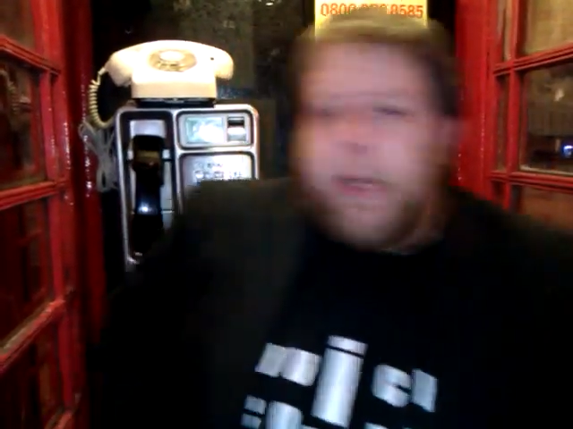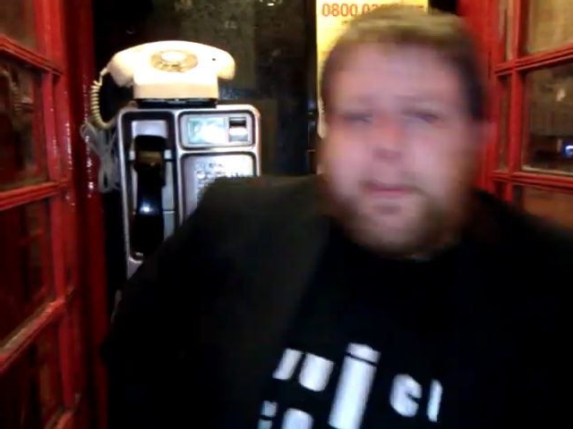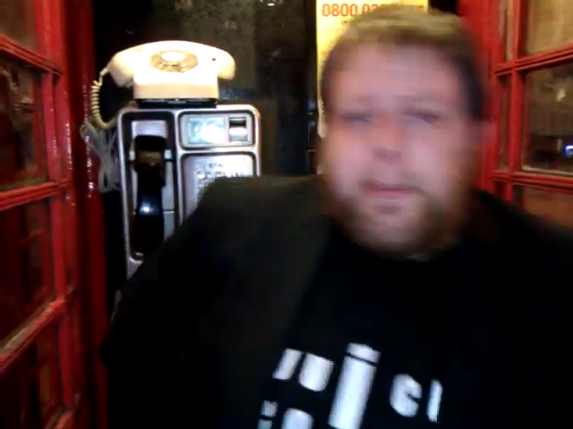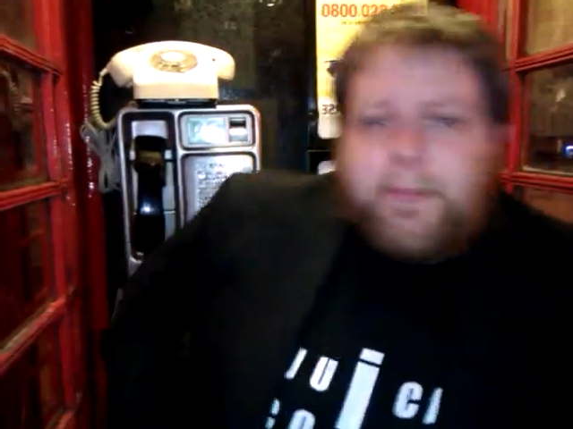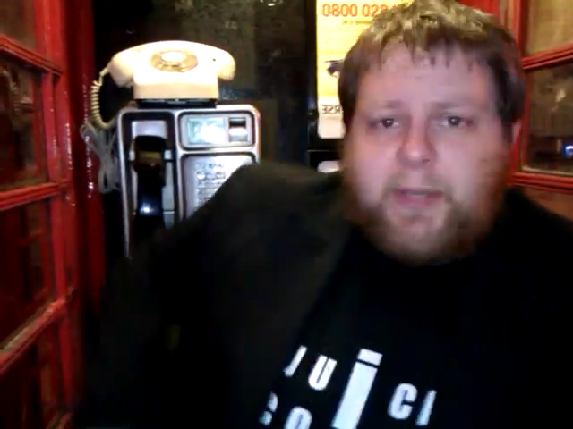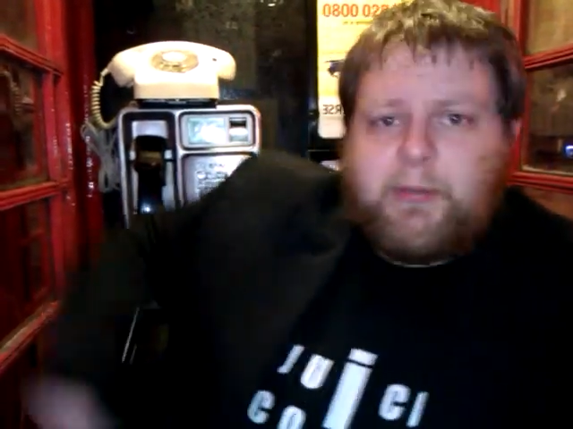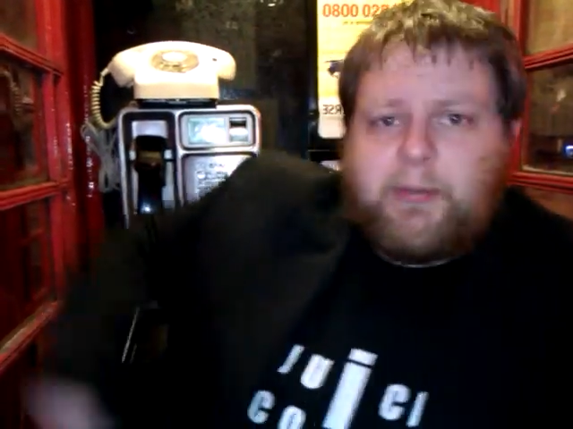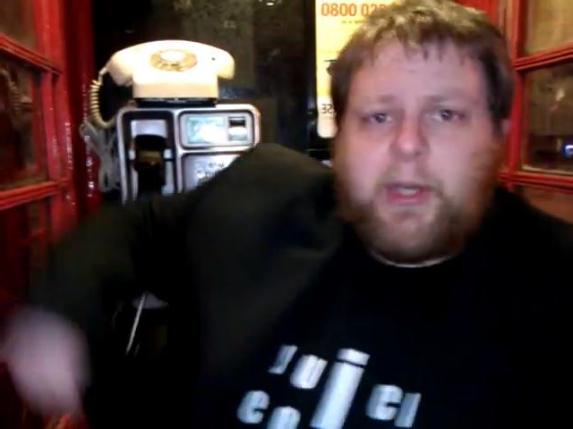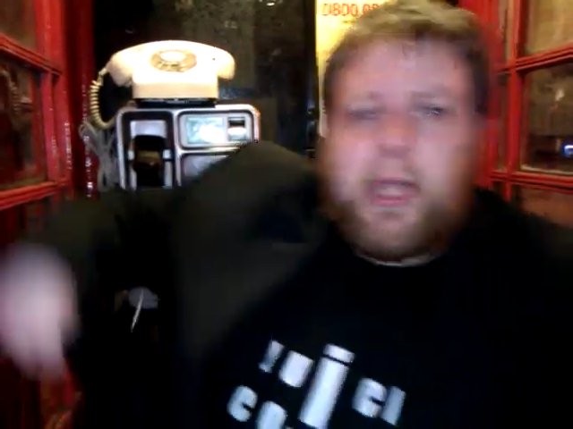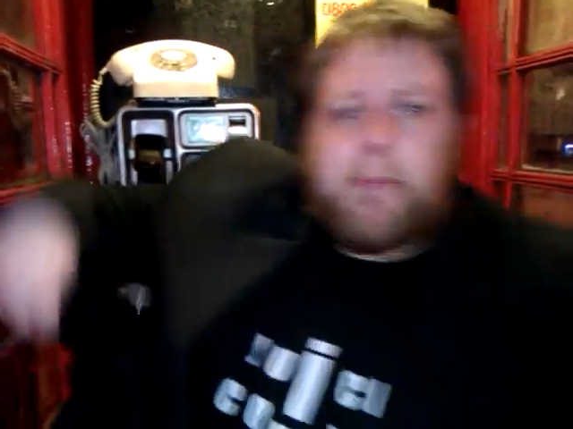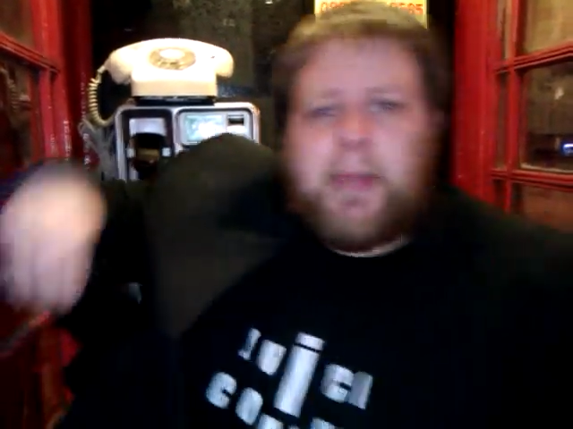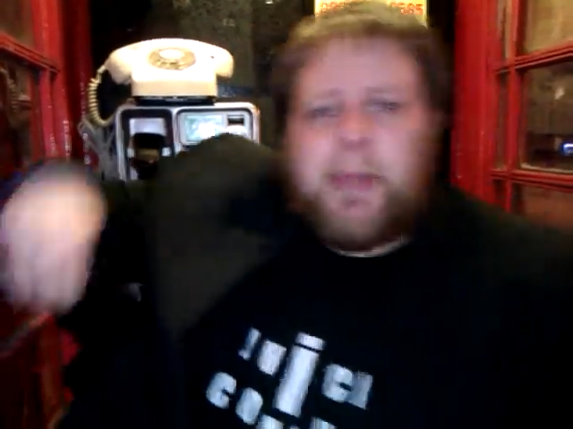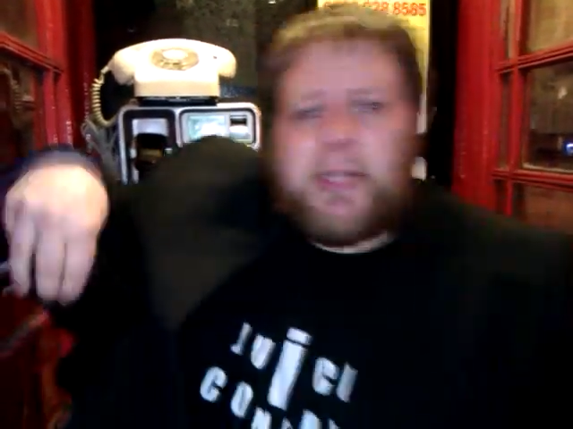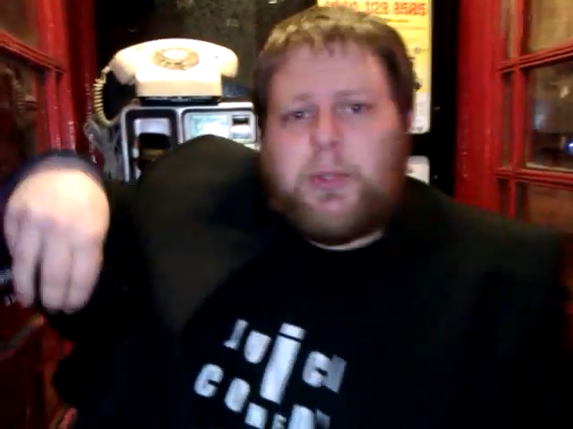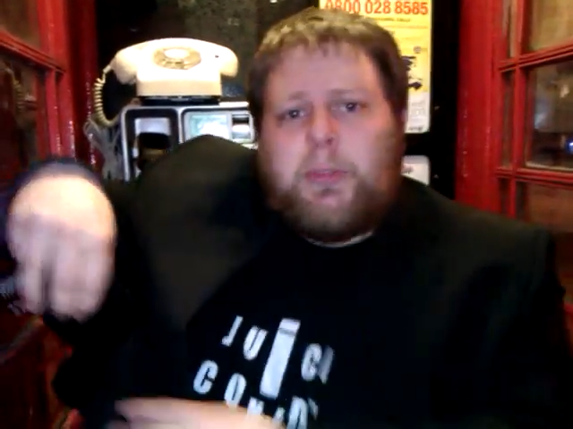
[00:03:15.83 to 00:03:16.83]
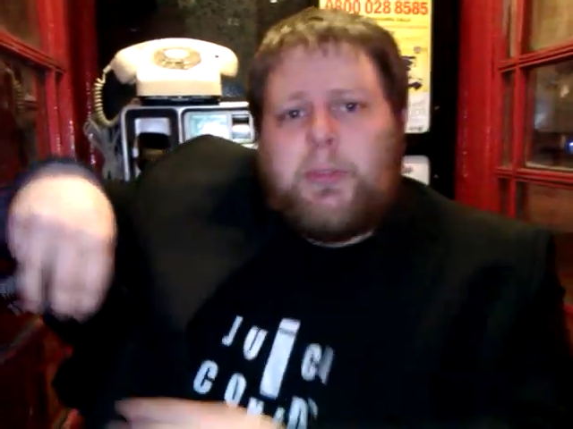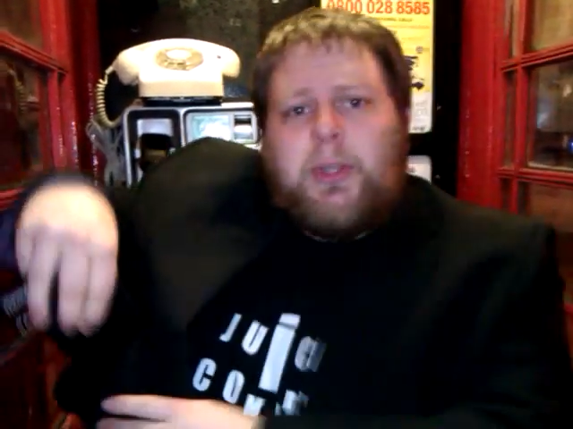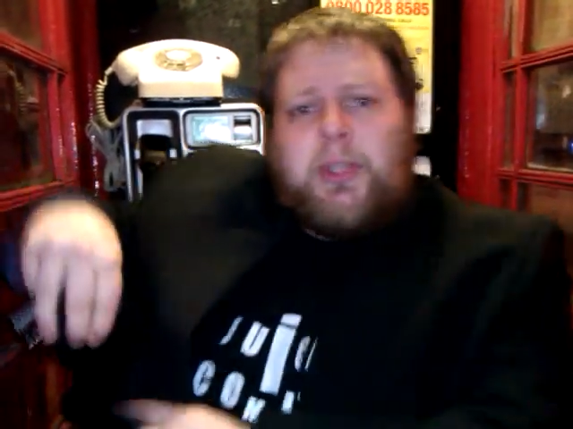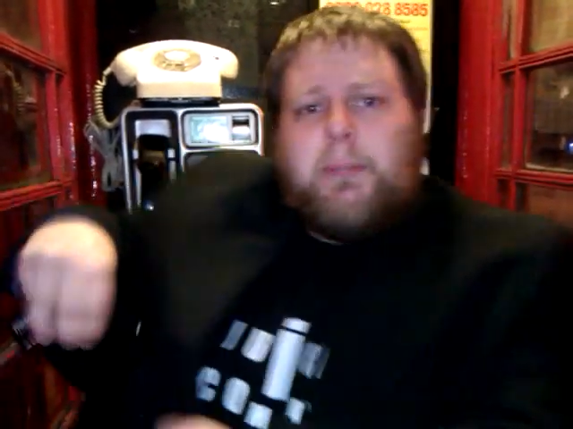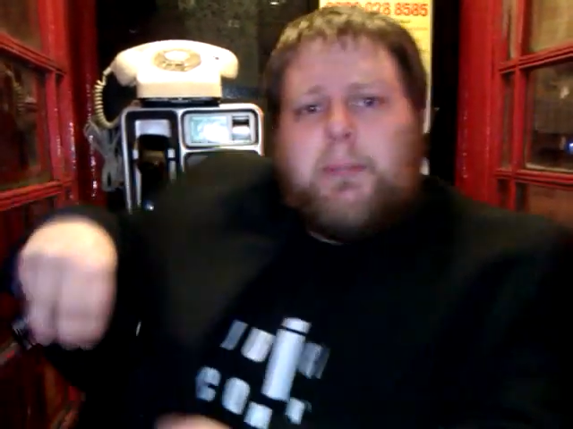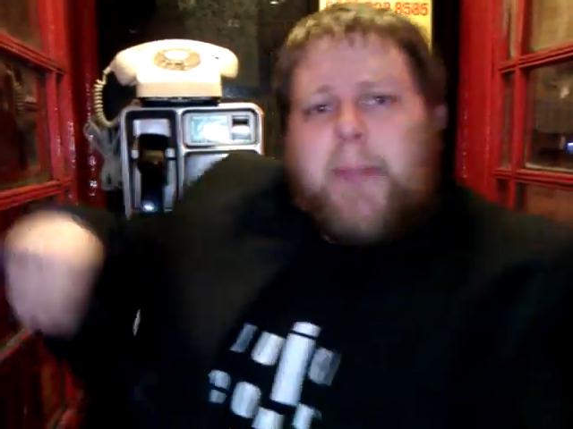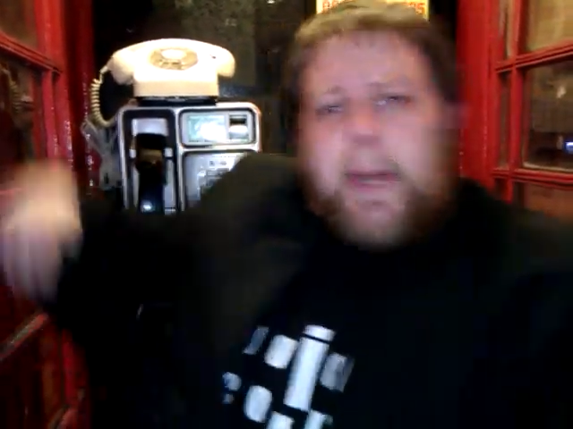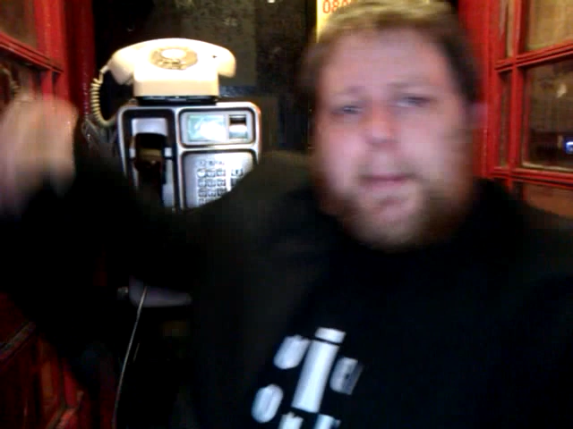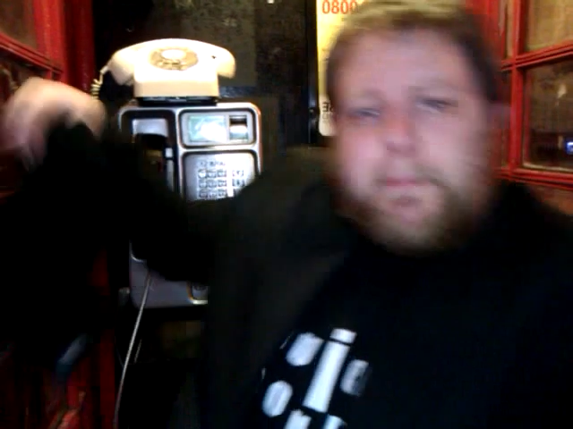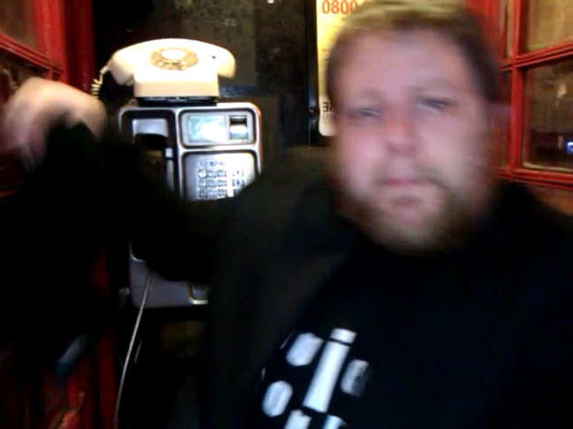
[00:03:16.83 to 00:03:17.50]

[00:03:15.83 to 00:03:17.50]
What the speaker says: I've got to get back to abusing Bennett.